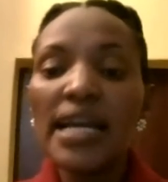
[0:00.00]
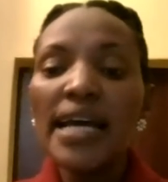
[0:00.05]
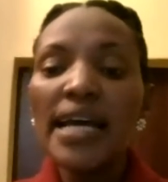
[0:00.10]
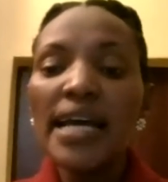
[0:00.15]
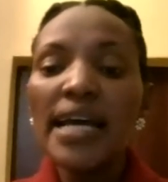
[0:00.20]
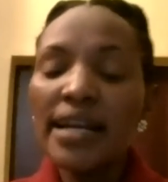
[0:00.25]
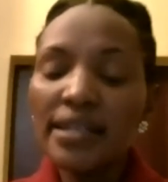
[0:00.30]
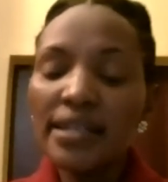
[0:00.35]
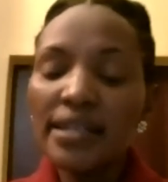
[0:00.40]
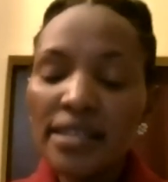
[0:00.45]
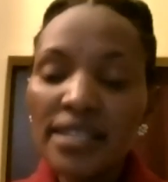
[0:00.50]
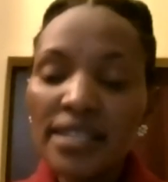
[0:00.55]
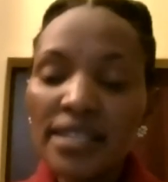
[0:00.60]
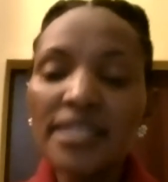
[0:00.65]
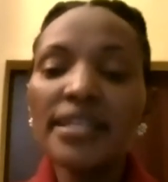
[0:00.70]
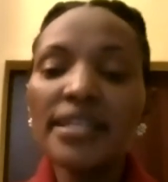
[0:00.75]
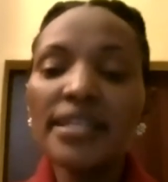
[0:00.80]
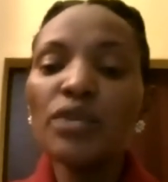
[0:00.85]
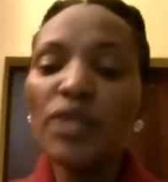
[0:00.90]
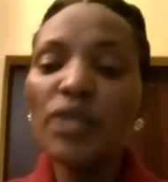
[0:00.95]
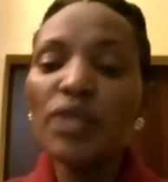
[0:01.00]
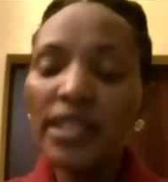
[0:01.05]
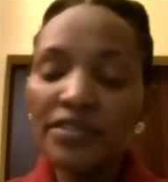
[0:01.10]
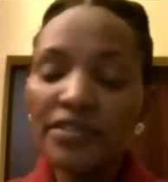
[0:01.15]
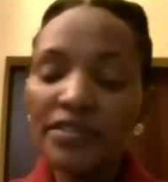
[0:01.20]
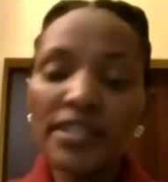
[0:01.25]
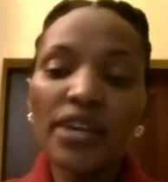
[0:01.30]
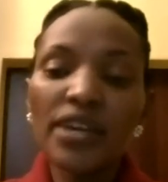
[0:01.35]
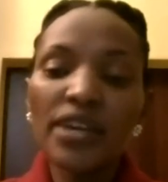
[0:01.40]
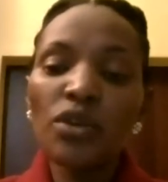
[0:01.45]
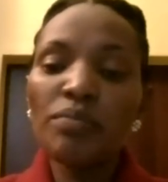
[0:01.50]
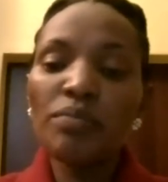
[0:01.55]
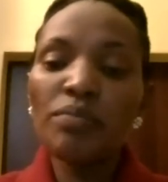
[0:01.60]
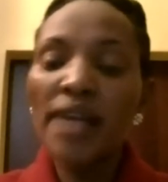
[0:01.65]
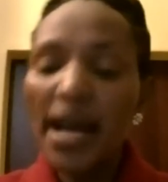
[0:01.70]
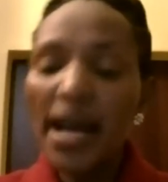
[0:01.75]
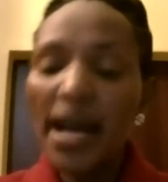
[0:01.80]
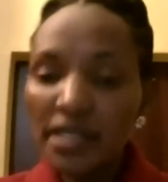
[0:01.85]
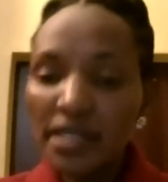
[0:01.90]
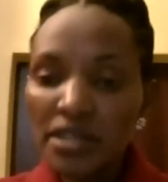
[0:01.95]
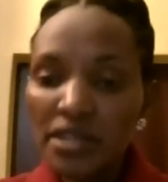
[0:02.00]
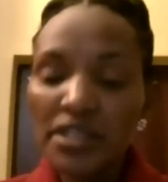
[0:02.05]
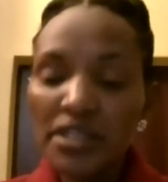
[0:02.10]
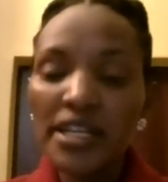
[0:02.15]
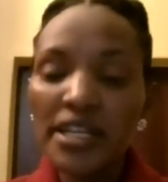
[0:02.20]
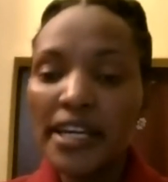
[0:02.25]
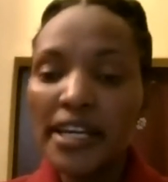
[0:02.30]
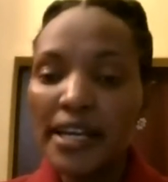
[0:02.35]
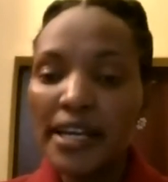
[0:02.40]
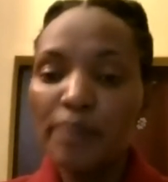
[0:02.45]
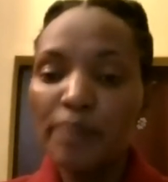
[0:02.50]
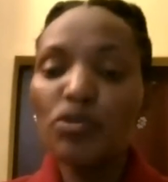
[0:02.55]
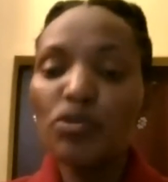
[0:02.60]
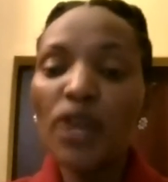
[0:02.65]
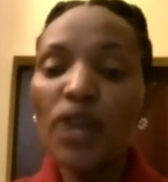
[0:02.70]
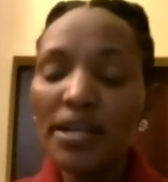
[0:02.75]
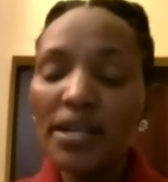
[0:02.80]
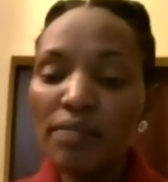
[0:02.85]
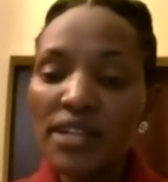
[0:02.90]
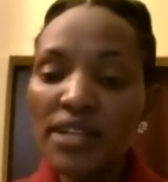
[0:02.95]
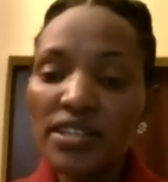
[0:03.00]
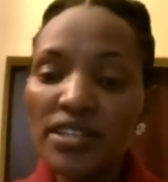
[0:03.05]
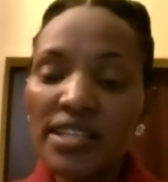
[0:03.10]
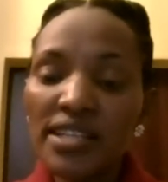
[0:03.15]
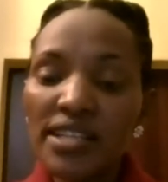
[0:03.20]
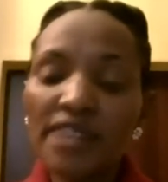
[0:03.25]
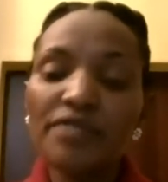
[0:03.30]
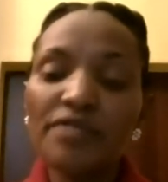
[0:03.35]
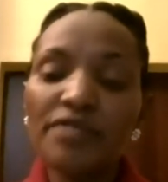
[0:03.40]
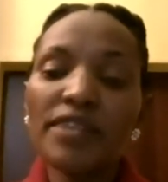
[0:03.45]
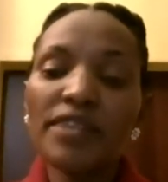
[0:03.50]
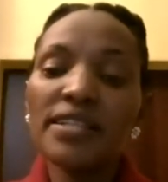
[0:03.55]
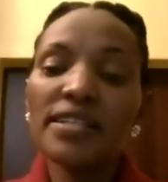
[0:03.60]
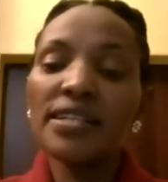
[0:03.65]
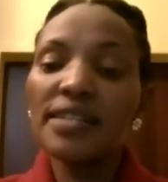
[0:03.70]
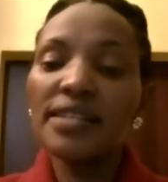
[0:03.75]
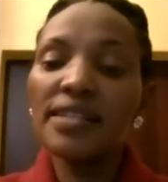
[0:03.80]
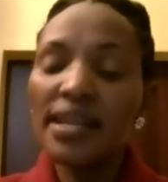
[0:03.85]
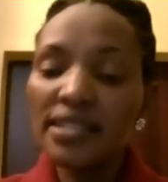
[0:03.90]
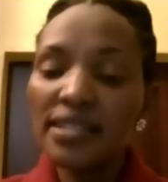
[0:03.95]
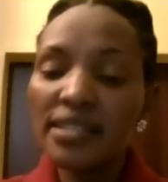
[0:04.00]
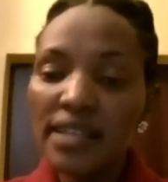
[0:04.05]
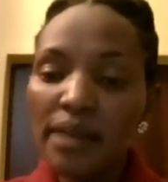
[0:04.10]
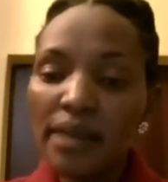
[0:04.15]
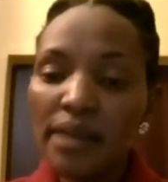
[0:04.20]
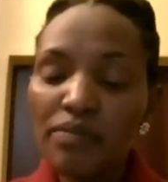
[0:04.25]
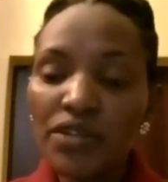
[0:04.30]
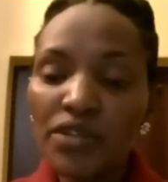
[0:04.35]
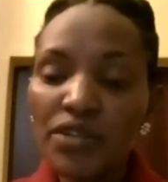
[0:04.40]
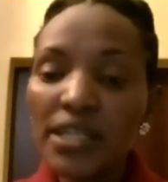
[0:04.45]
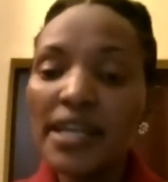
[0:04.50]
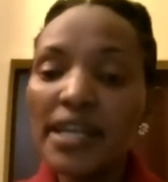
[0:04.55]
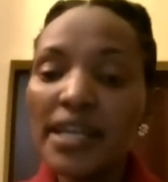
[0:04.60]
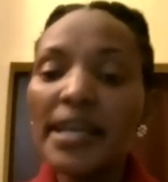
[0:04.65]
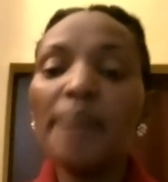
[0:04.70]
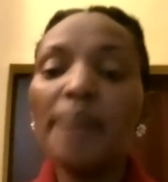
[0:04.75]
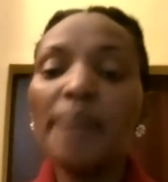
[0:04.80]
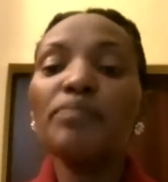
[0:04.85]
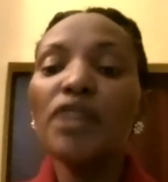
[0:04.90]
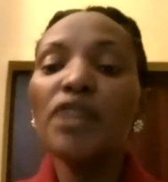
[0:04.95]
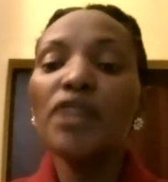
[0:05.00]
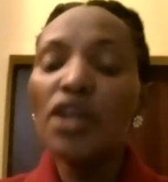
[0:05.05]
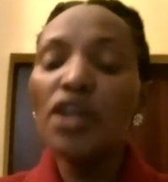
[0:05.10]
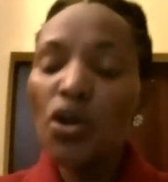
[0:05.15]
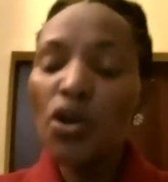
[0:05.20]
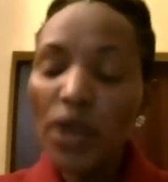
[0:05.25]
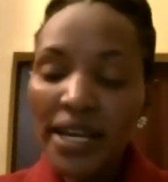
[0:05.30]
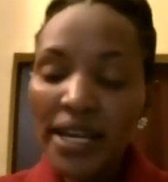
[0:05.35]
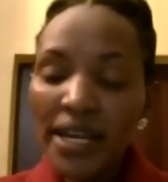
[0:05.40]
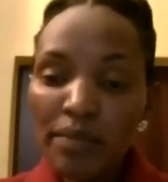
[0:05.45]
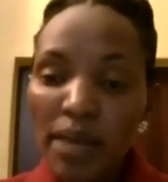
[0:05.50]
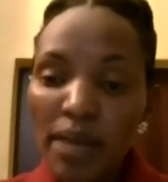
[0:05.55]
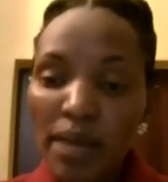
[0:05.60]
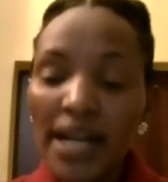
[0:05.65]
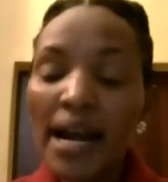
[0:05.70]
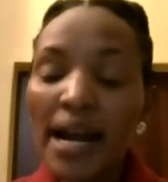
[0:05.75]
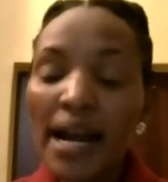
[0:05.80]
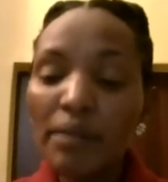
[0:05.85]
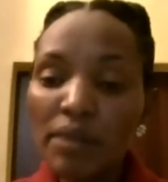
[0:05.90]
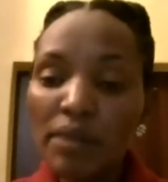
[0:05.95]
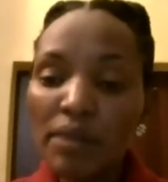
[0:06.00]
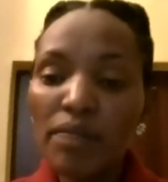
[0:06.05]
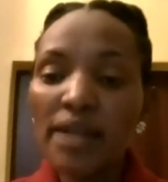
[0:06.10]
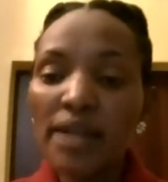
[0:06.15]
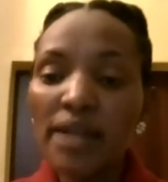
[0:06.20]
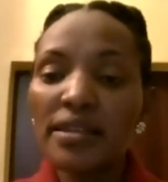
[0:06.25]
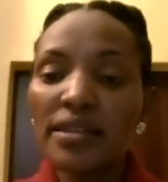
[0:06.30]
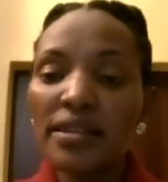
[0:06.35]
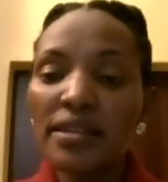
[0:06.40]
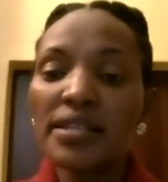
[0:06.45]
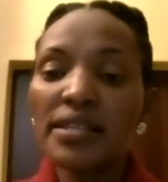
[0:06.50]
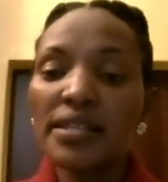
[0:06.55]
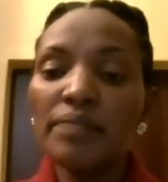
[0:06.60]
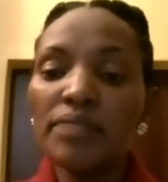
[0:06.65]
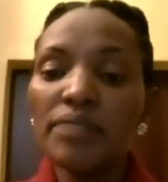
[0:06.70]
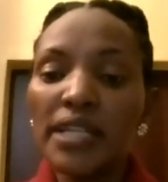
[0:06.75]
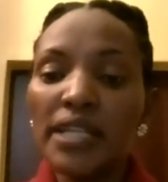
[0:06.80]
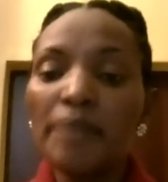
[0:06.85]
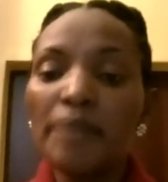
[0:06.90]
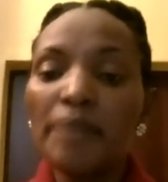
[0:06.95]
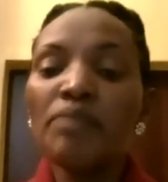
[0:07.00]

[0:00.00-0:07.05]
And this day we left Nairobi at 3 a.m. You can imagine sacrificing that time, 3 a.m., going and coming back the same day.